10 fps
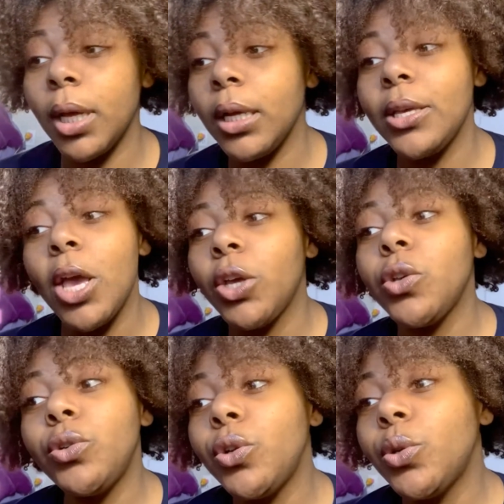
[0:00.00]
Like,
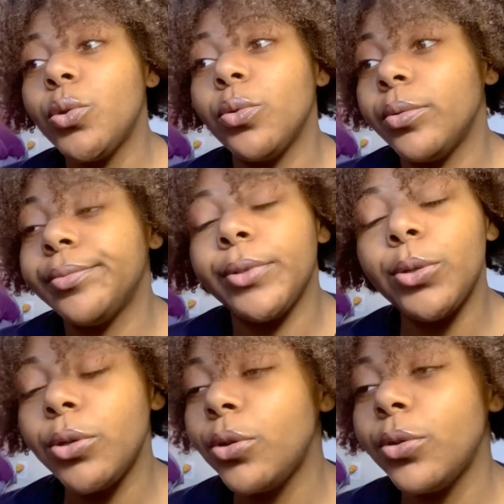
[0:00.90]
you
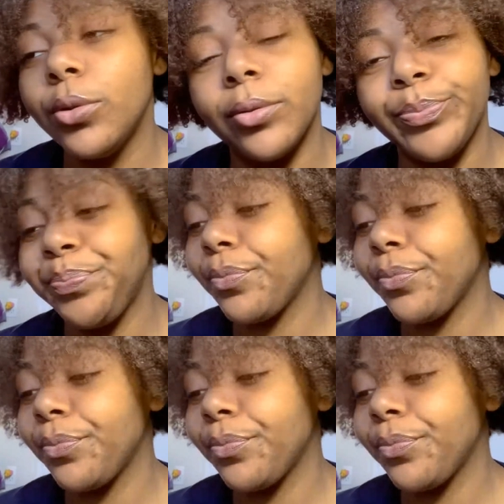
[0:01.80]
do.